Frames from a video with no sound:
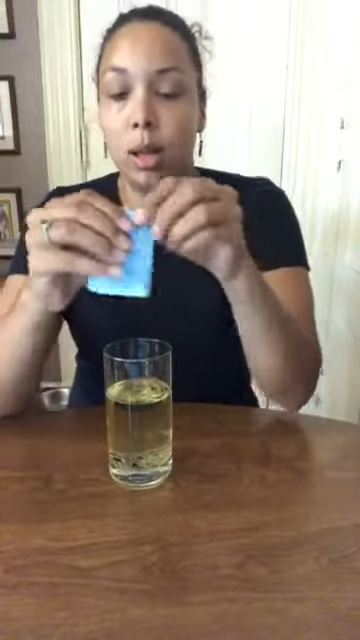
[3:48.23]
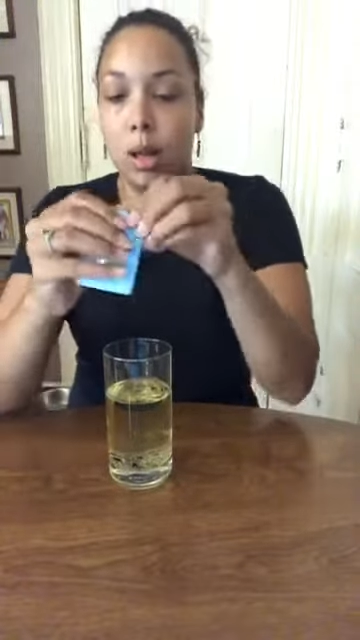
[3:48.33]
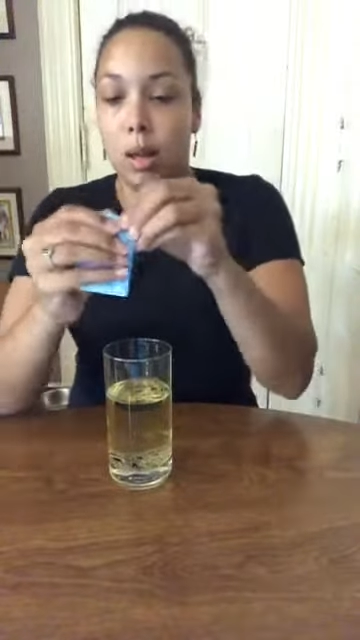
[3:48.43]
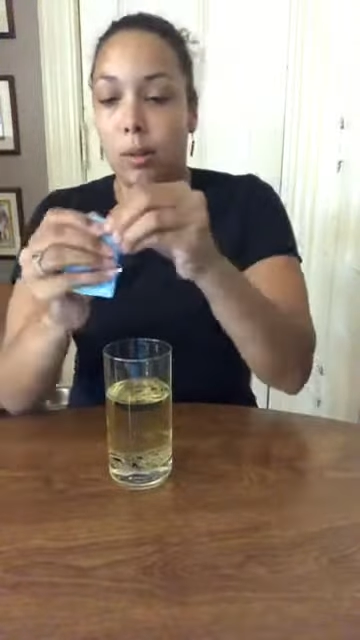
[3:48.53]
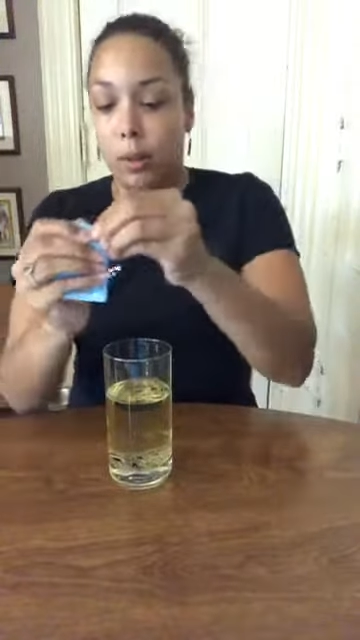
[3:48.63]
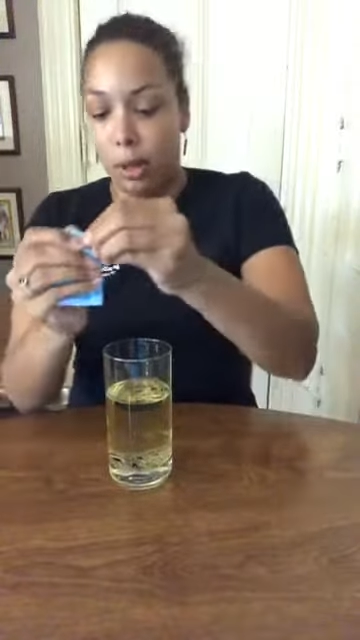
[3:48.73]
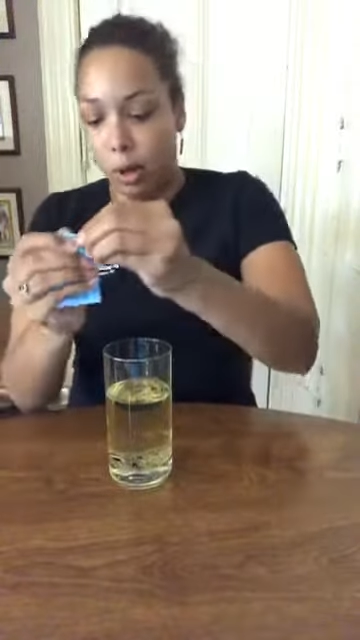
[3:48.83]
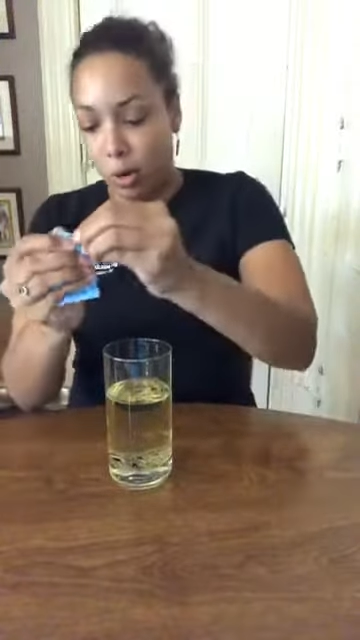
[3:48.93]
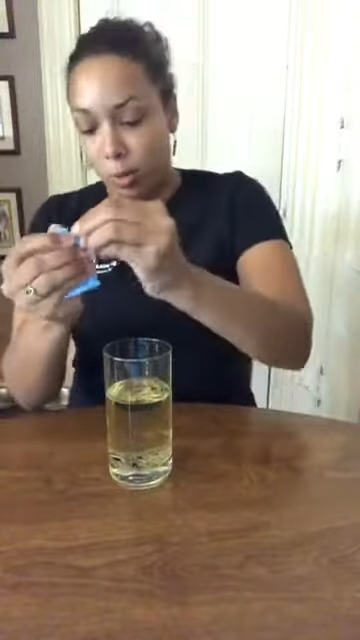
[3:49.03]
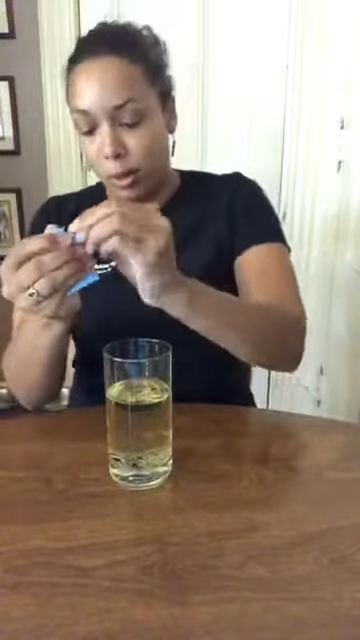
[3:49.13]
And then we're going to
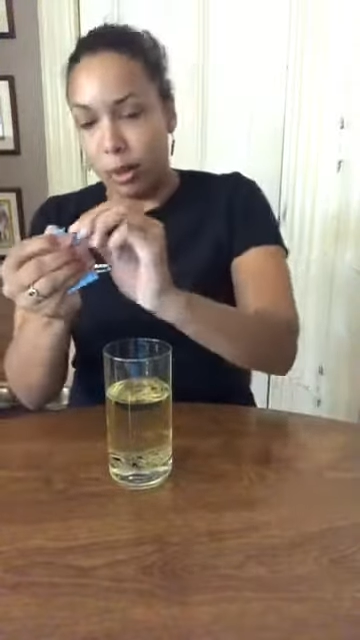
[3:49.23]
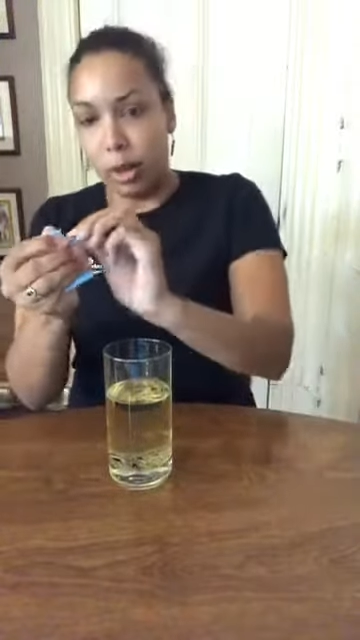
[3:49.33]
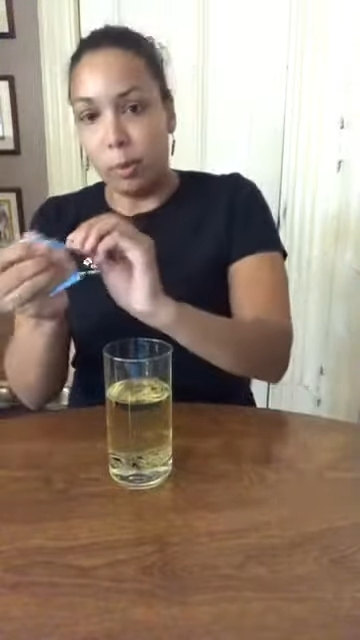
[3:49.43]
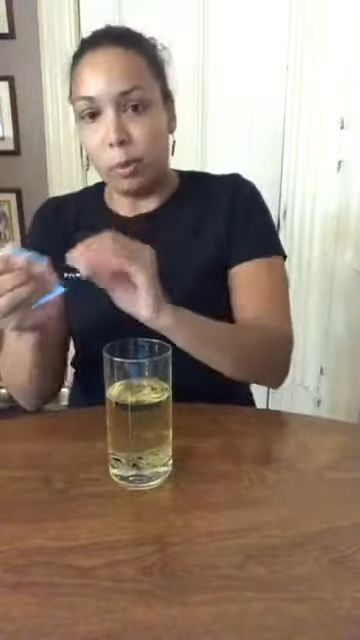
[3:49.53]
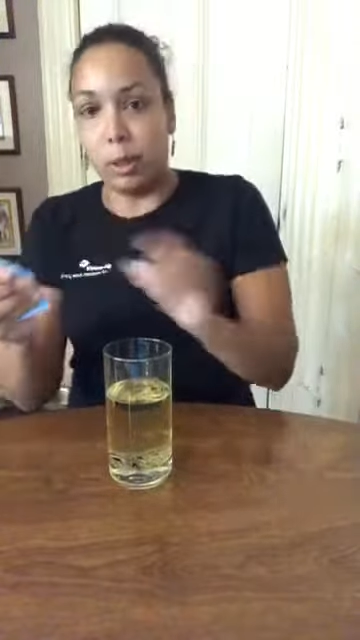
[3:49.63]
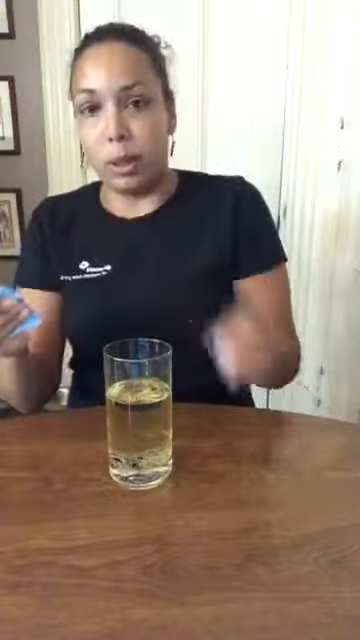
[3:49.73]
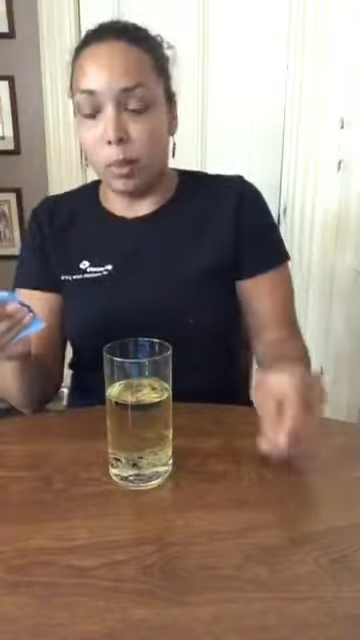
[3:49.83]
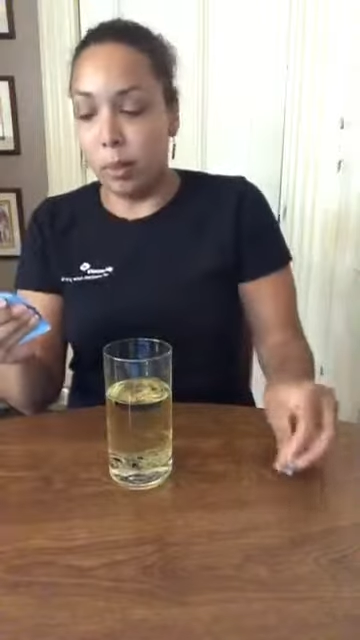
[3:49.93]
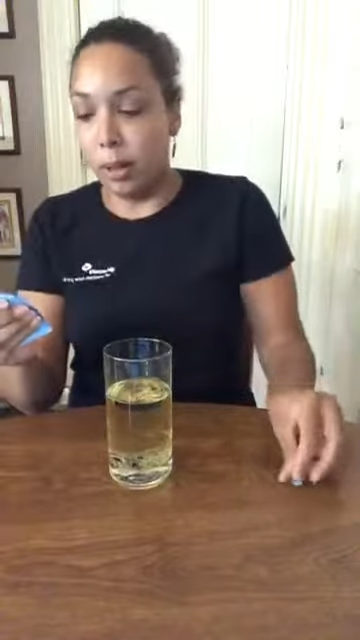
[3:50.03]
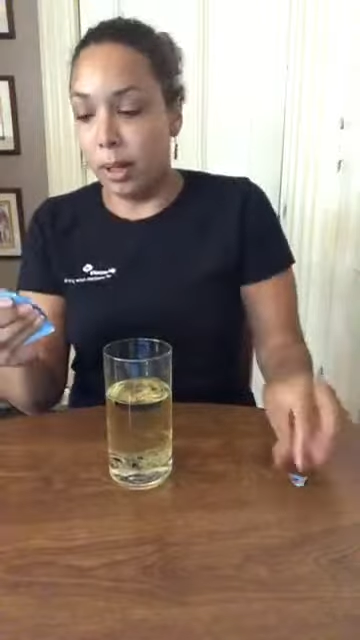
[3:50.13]
open it up, and we're going to
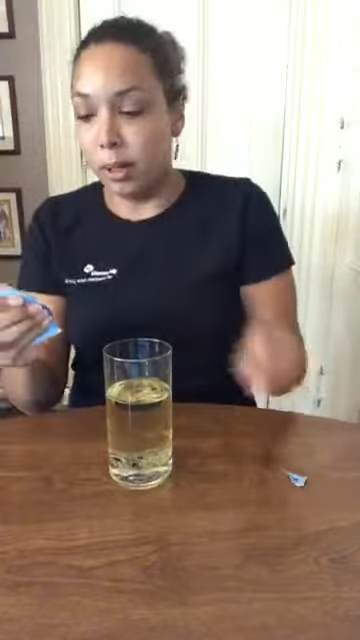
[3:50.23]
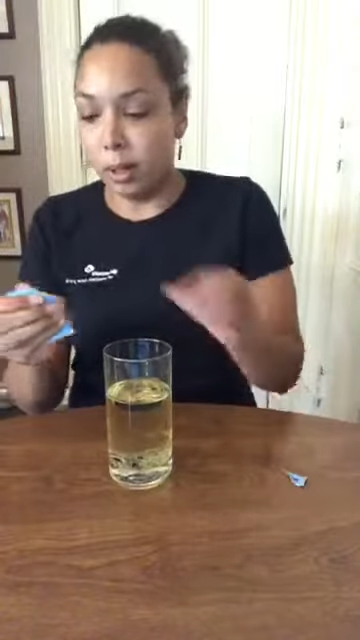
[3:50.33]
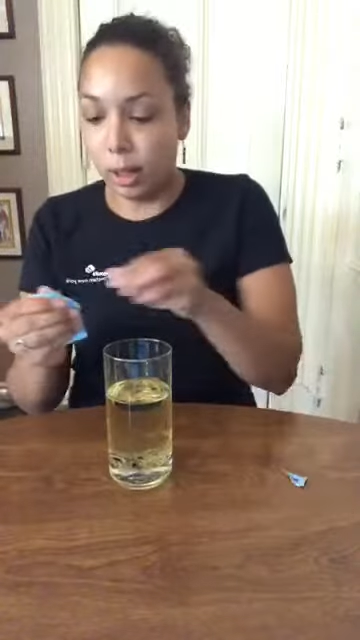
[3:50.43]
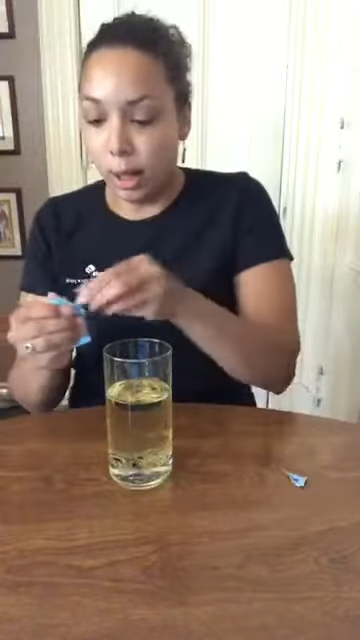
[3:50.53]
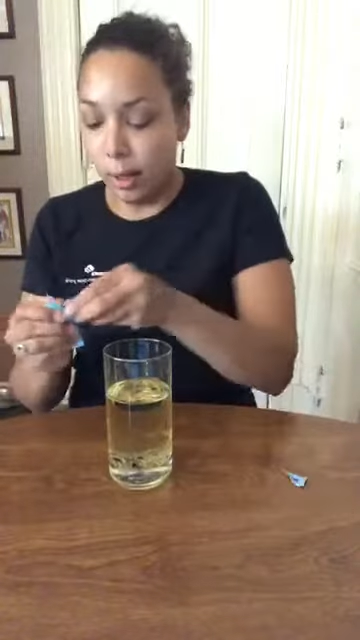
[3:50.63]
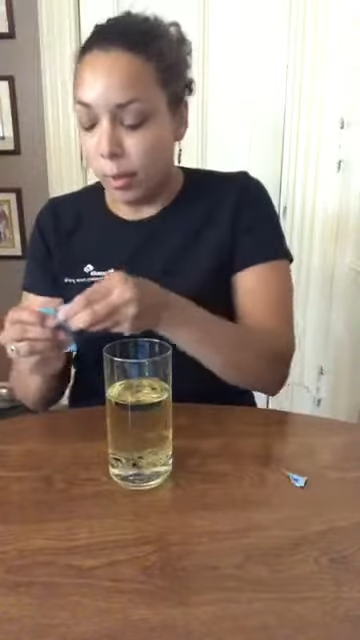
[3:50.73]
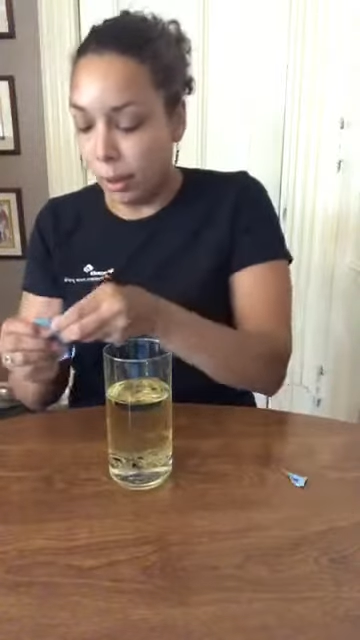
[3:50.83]
put it in our cup.